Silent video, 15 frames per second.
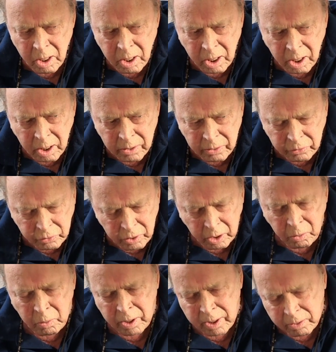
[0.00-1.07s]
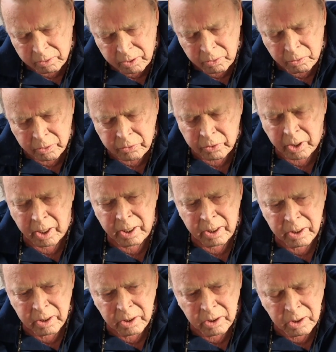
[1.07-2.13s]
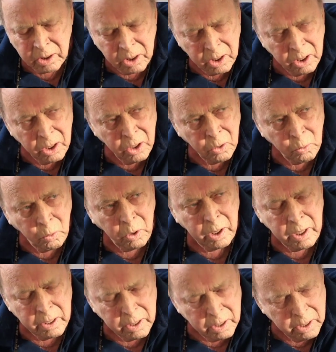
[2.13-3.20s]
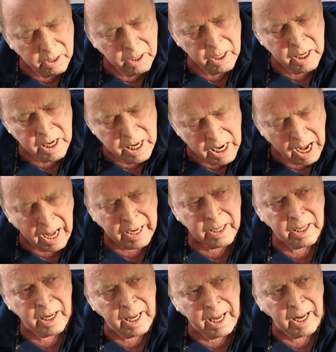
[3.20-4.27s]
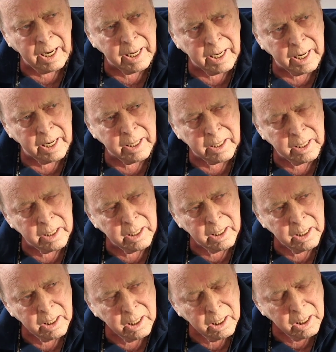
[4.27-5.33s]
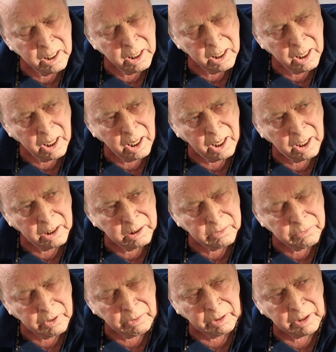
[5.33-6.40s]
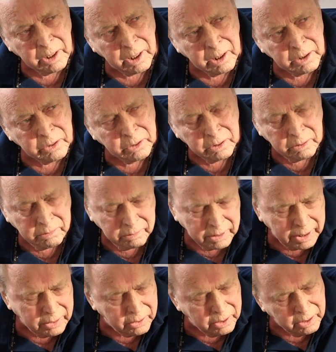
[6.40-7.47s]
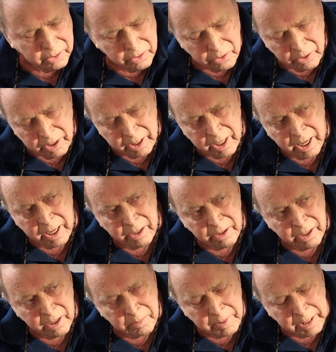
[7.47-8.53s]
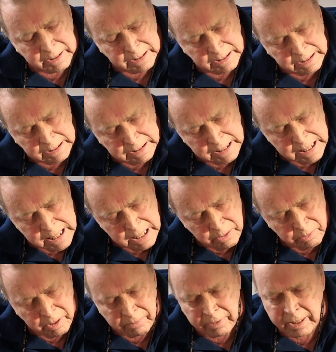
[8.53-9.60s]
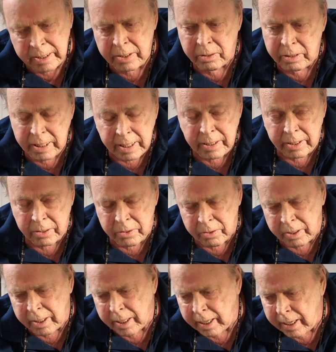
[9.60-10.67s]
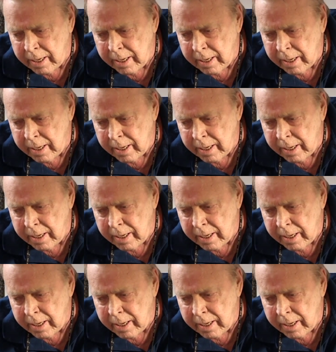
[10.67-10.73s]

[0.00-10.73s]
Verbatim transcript: uh, the silhouette on the north side, would not alienate uh, Frederick Douglass in 1839 or there whatever that year, 1839.